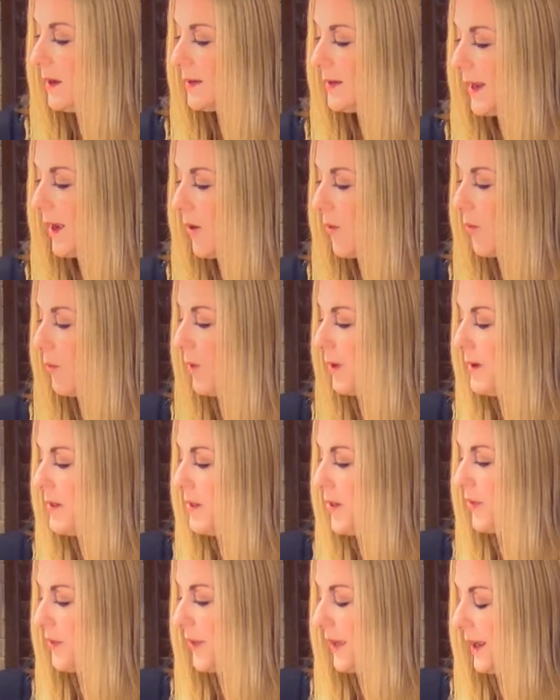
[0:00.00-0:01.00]
Now, one
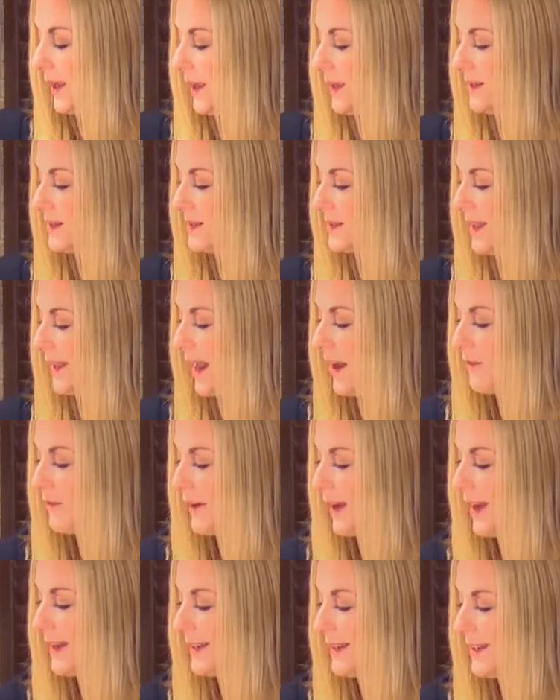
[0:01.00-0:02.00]
of the things that I
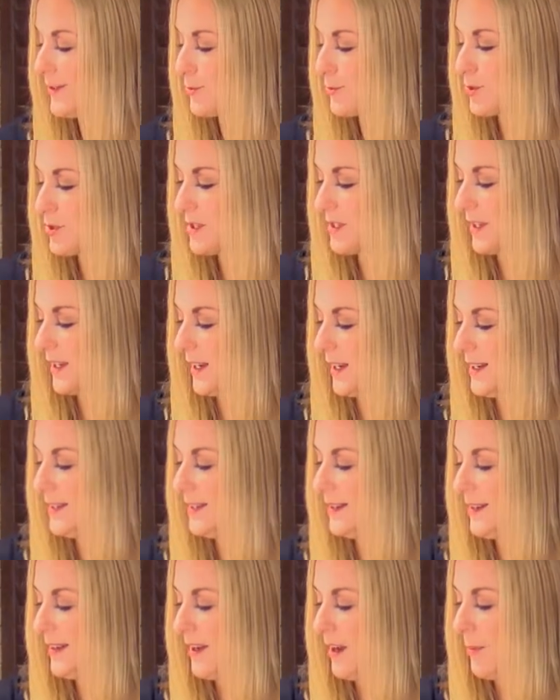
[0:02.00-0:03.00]
find
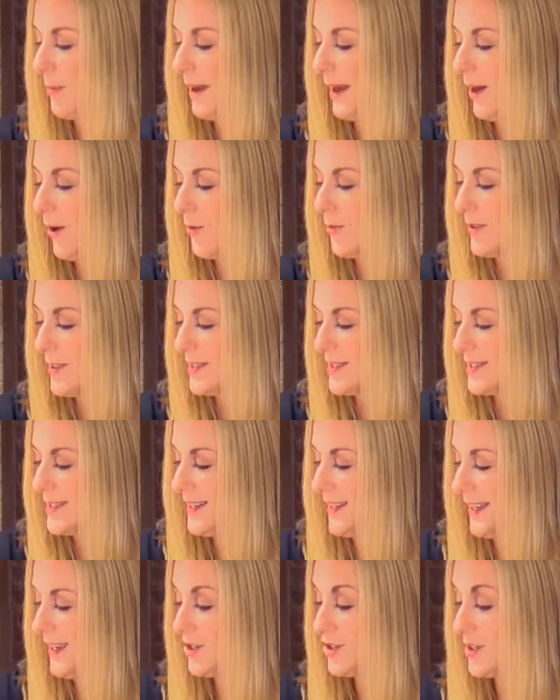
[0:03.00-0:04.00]
interesting about this
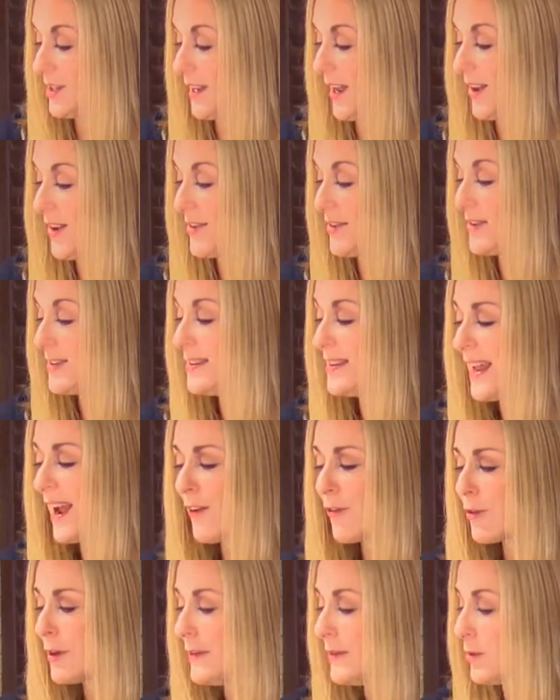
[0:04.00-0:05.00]
dish that I
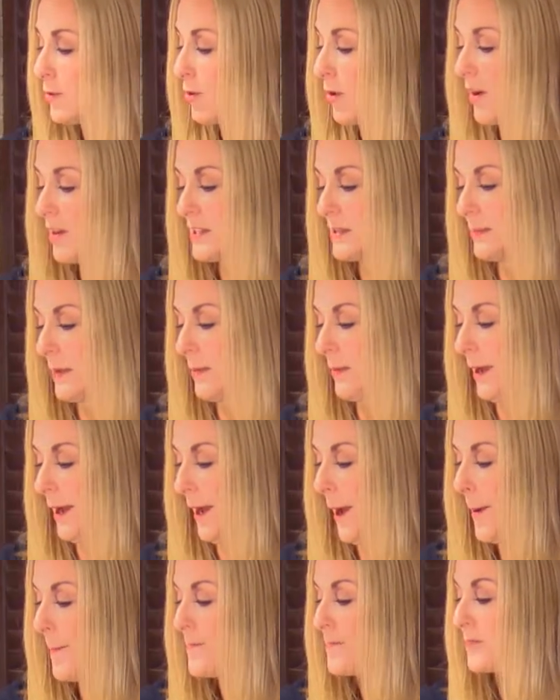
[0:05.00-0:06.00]
never even crossed my
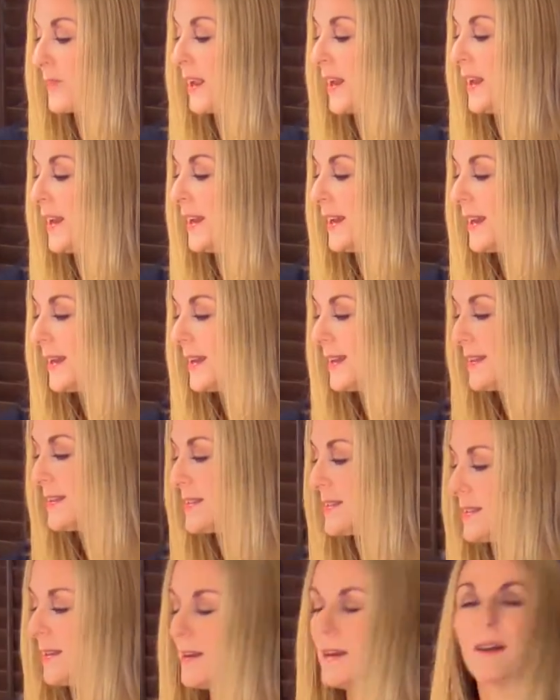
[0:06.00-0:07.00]
mind
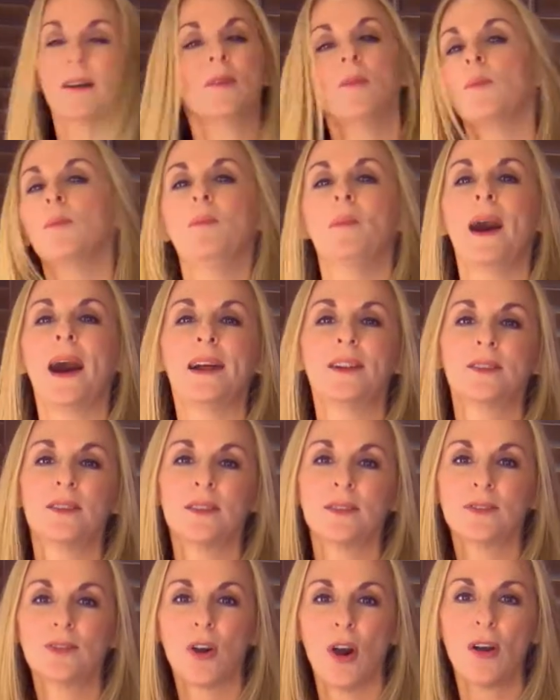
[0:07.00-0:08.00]
is my
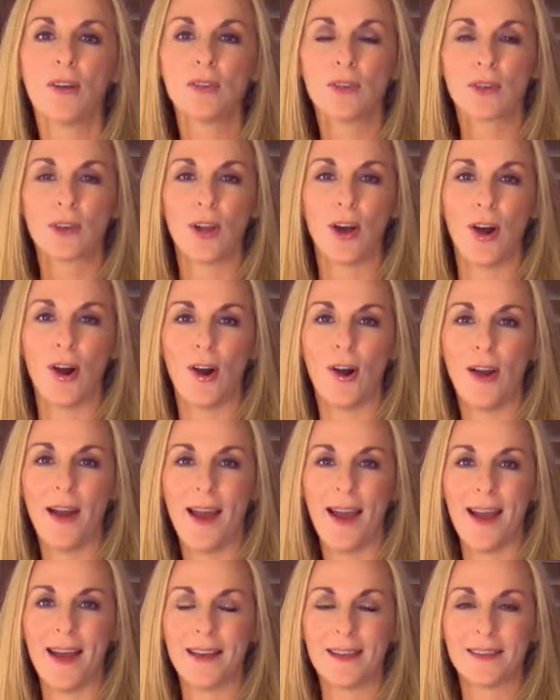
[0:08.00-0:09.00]
daughter-in-law
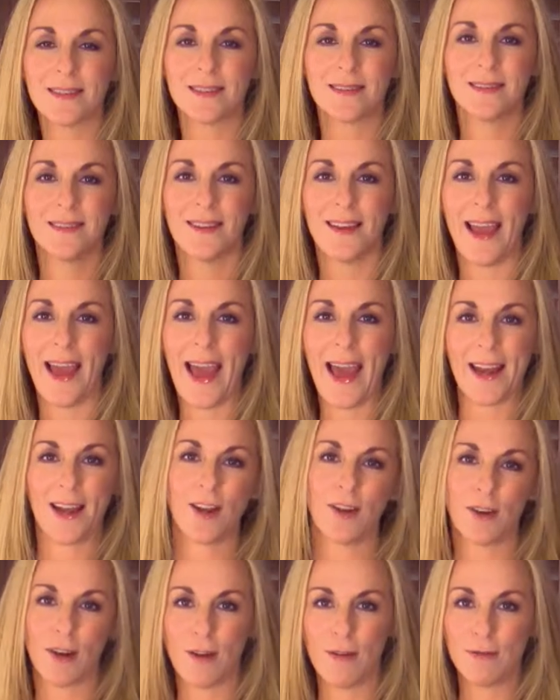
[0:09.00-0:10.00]
has
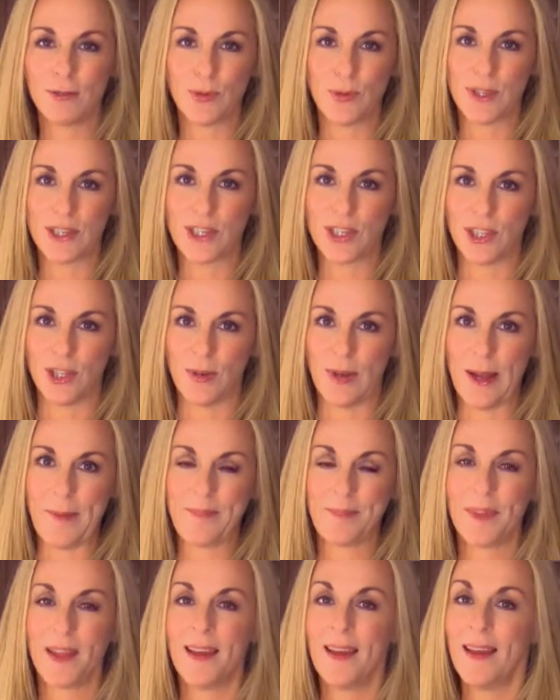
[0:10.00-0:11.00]
added her own twist to it.
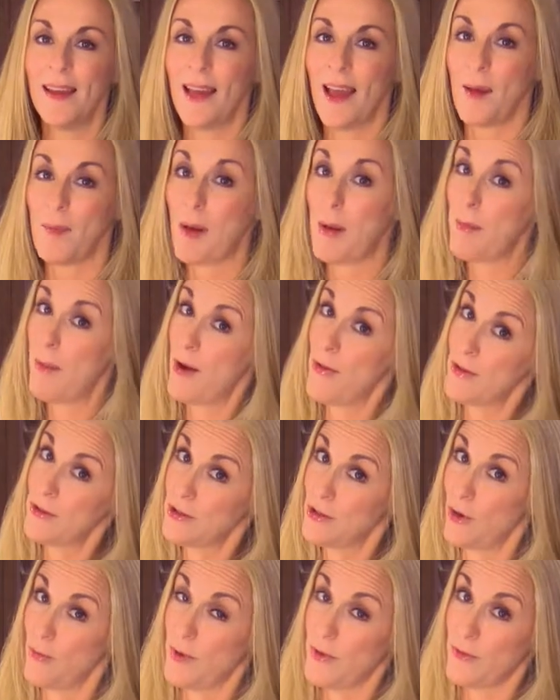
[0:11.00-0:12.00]
And my mother
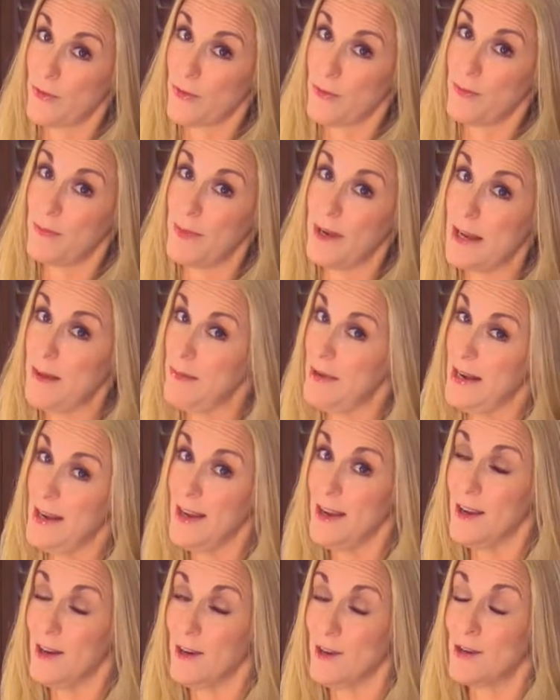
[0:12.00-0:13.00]
told me for many,
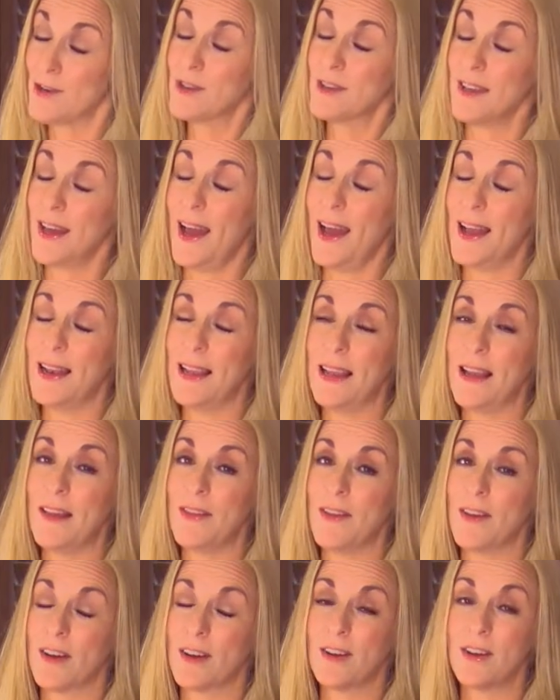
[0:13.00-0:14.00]
many years that
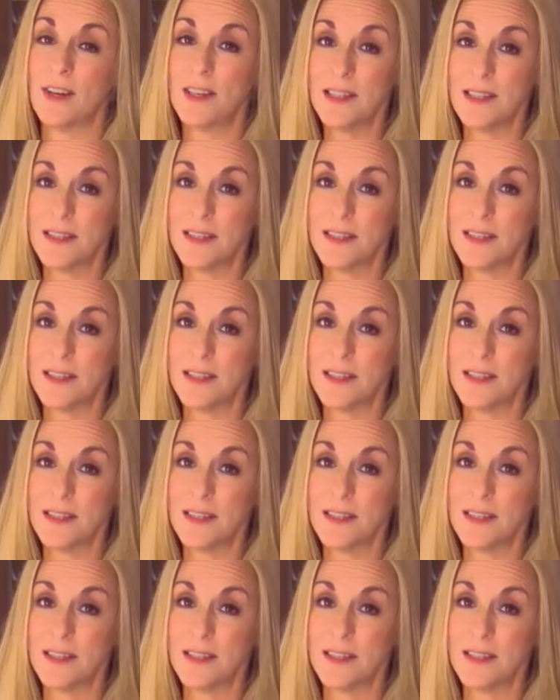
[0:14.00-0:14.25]
the good